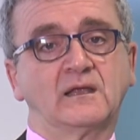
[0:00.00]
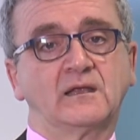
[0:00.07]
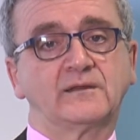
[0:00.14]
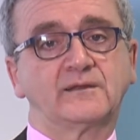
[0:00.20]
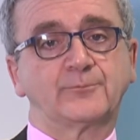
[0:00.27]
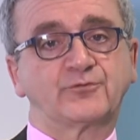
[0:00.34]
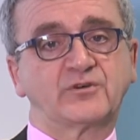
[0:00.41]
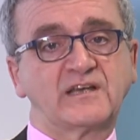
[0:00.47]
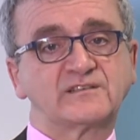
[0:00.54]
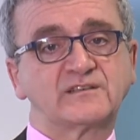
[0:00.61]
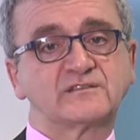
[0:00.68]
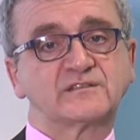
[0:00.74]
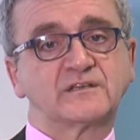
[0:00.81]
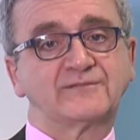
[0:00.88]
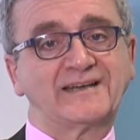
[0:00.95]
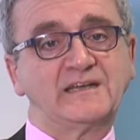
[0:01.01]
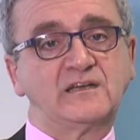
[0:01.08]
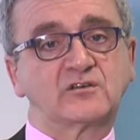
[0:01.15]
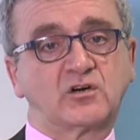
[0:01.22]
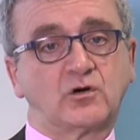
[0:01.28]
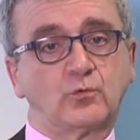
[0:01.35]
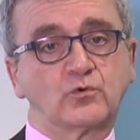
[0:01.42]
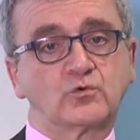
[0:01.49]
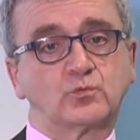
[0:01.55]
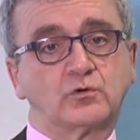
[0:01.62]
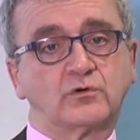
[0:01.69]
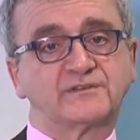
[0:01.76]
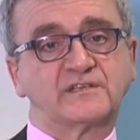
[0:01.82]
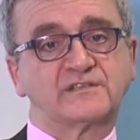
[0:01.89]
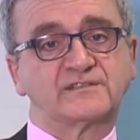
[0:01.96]
The presence of any cold
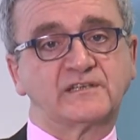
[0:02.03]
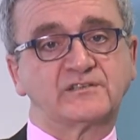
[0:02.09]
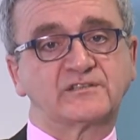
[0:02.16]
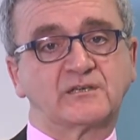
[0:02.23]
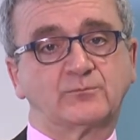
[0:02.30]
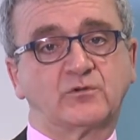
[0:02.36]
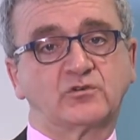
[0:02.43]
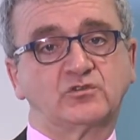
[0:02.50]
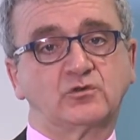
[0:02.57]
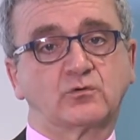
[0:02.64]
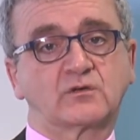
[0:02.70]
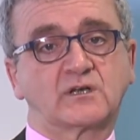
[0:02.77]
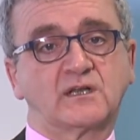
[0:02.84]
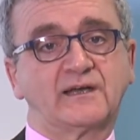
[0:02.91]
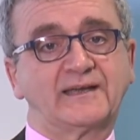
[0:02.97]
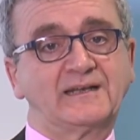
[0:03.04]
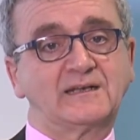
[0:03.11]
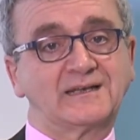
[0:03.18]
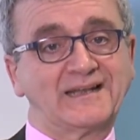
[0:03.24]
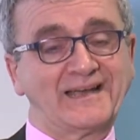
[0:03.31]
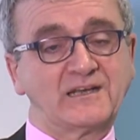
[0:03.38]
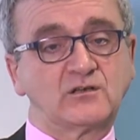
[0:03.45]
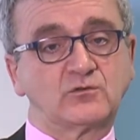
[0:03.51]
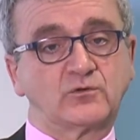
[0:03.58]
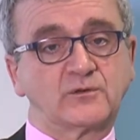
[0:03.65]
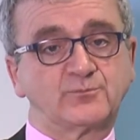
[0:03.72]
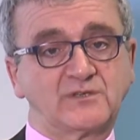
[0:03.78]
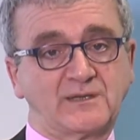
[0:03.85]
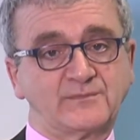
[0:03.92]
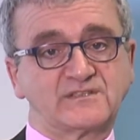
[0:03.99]
water system on your client landlord
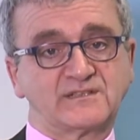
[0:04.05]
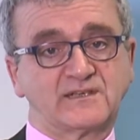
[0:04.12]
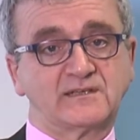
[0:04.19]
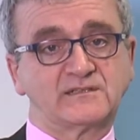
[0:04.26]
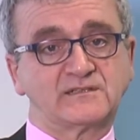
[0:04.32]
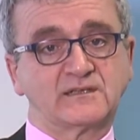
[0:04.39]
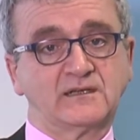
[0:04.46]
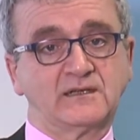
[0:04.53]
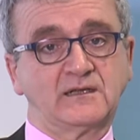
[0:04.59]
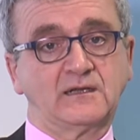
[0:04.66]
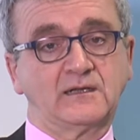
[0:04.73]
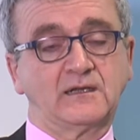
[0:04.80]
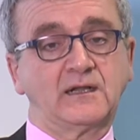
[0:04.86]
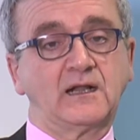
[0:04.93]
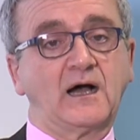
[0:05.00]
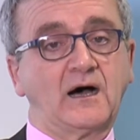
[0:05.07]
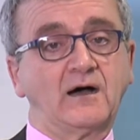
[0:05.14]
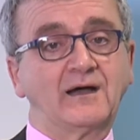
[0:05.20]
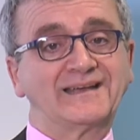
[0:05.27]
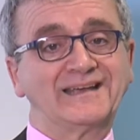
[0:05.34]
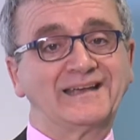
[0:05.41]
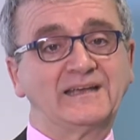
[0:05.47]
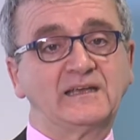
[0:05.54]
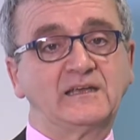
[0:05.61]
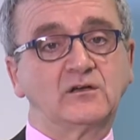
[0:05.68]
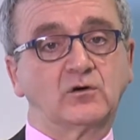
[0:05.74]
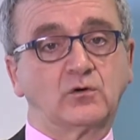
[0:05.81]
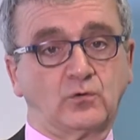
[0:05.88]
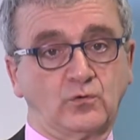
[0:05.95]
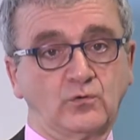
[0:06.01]
premises, i.e.
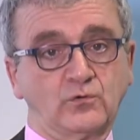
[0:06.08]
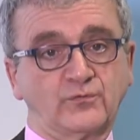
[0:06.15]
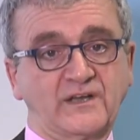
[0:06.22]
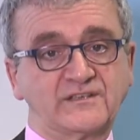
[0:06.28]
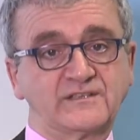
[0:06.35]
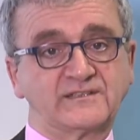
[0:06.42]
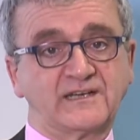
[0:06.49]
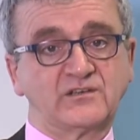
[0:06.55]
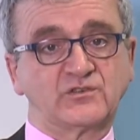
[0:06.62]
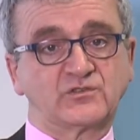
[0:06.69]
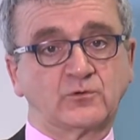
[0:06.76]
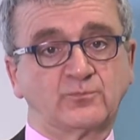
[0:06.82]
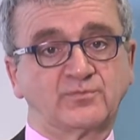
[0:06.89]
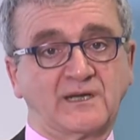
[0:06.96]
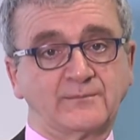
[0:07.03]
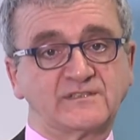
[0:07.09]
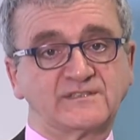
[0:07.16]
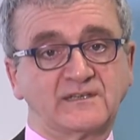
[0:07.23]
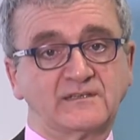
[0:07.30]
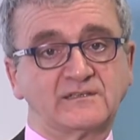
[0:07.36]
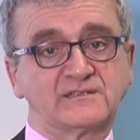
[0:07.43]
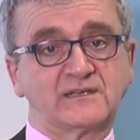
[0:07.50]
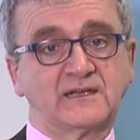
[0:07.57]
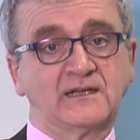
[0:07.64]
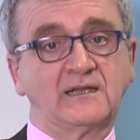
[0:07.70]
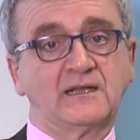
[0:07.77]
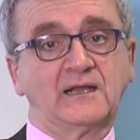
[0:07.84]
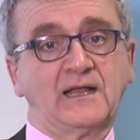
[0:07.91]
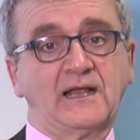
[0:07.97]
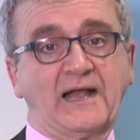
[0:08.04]
all residential premises,
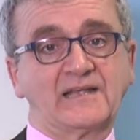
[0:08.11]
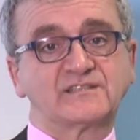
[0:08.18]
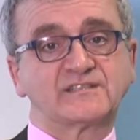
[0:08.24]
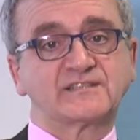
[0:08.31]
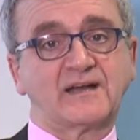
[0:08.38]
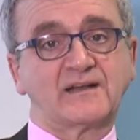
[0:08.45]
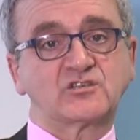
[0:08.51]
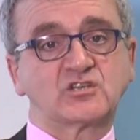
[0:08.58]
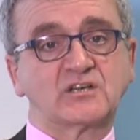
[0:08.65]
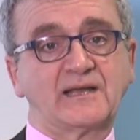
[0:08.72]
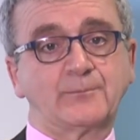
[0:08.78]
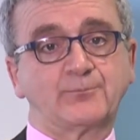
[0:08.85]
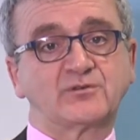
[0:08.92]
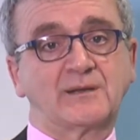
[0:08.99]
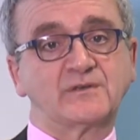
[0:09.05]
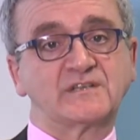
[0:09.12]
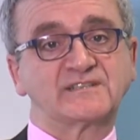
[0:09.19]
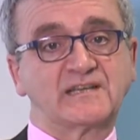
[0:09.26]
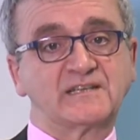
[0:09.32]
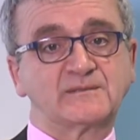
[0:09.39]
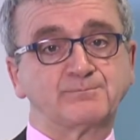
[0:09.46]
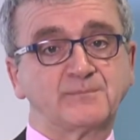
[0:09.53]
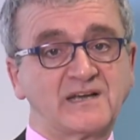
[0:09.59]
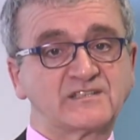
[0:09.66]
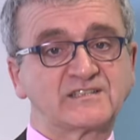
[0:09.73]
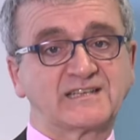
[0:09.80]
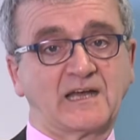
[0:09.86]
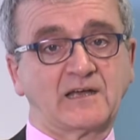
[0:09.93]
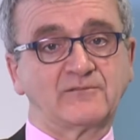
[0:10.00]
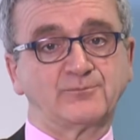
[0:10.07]
as such let premises must
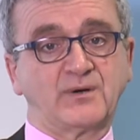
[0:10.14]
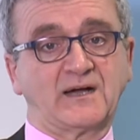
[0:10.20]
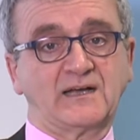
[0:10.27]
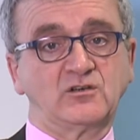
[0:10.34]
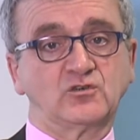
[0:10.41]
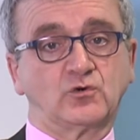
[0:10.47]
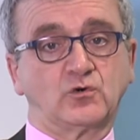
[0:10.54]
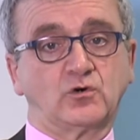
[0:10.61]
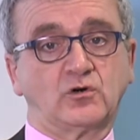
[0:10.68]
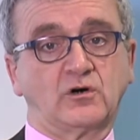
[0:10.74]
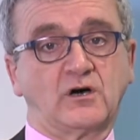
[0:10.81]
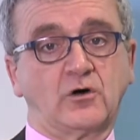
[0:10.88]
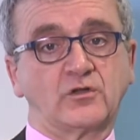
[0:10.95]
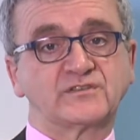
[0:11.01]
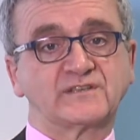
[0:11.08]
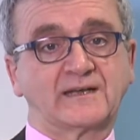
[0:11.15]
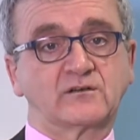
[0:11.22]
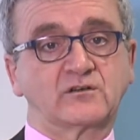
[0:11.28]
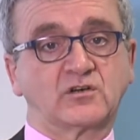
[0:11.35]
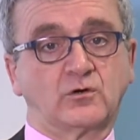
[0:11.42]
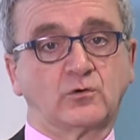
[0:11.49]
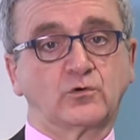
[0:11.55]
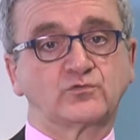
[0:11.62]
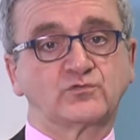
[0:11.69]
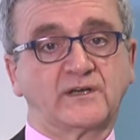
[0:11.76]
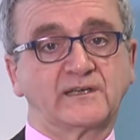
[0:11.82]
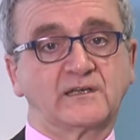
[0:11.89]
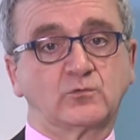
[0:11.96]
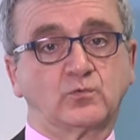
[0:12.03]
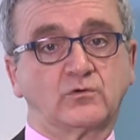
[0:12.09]
have by law hot and cold
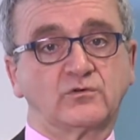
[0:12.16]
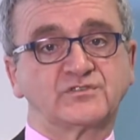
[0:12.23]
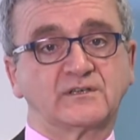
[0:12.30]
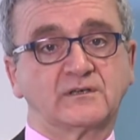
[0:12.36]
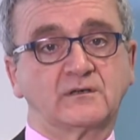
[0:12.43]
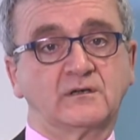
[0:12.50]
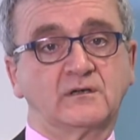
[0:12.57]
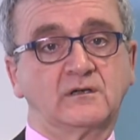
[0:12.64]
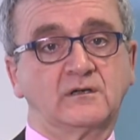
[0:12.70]
running water,